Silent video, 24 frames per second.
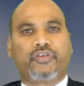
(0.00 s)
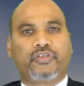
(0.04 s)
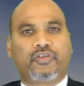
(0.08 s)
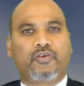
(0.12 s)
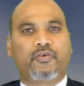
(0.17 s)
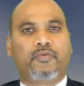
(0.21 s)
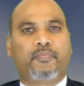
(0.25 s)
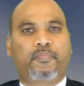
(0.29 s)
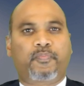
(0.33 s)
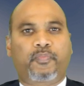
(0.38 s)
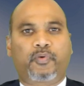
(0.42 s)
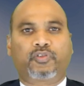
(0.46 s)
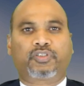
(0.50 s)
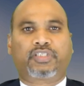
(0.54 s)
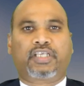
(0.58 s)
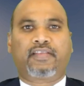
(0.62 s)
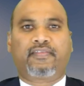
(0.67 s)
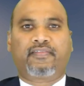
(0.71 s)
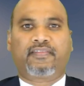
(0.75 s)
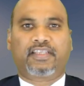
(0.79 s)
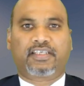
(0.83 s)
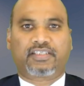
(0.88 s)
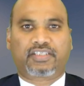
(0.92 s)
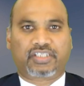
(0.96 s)
you put
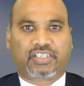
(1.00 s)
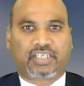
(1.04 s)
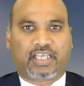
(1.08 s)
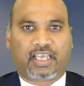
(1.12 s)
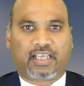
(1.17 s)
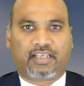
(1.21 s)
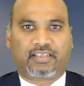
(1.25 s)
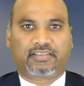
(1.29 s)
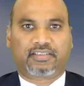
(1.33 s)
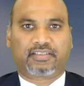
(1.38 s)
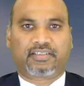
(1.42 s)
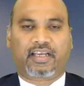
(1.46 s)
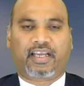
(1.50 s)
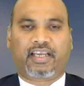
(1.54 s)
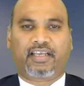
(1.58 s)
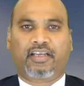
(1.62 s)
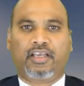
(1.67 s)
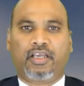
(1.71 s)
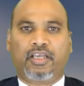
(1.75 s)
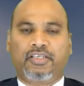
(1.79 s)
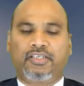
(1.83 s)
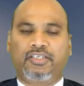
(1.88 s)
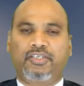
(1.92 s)
in the change, right,